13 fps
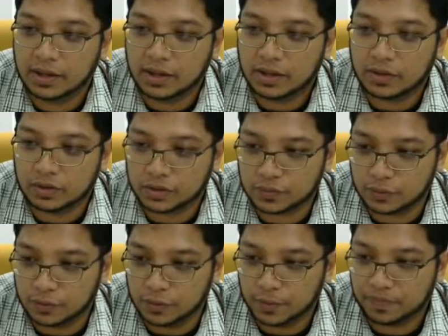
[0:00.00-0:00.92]

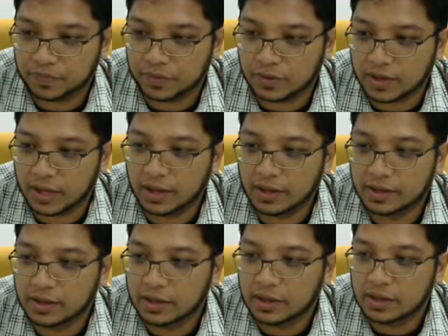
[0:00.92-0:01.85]
useful. Okay,
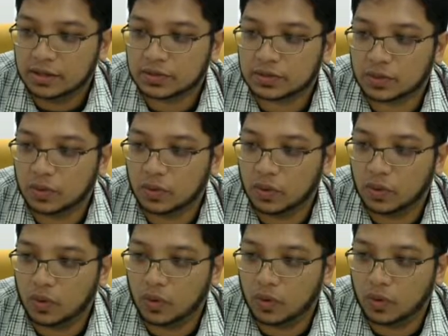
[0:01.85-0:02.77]

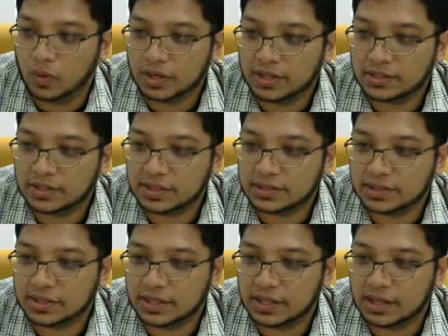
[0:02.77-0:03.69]
so this is
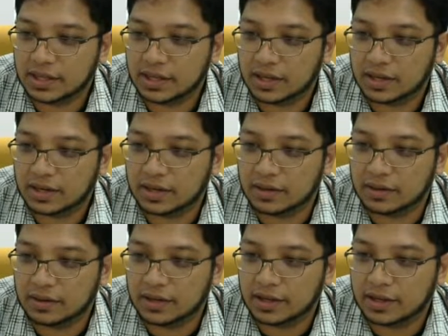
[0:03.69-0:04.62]
the
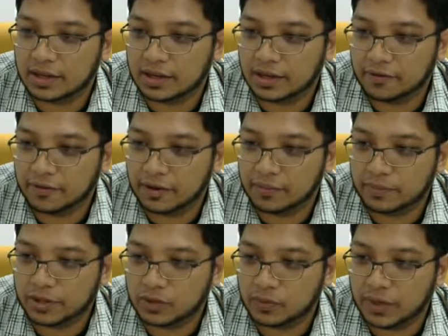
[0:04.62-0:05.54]
difference
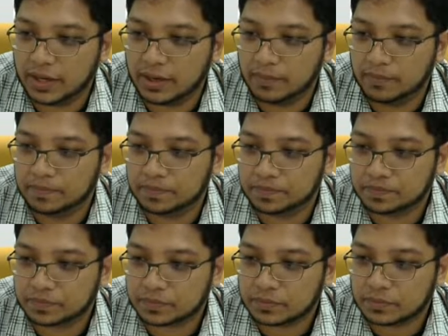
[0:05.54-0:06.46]
between
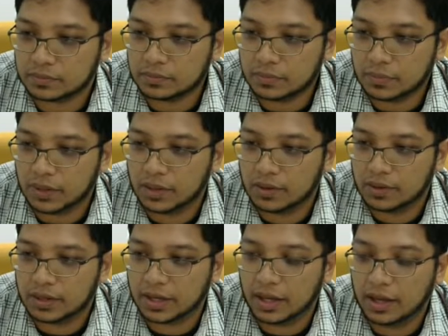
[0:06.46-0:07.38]

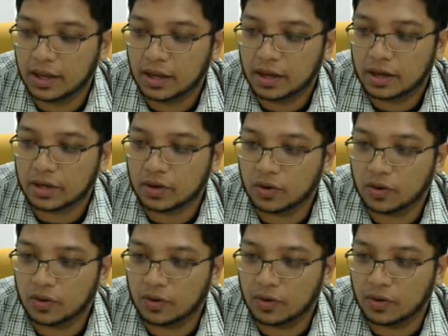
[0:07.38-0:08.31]
okay,
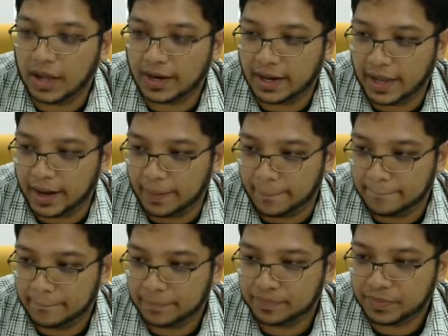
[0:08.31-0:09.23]
NOR and N,
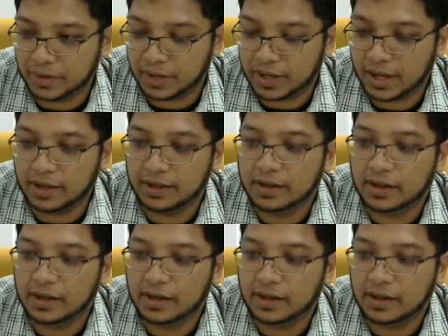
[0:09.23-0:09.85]
okay,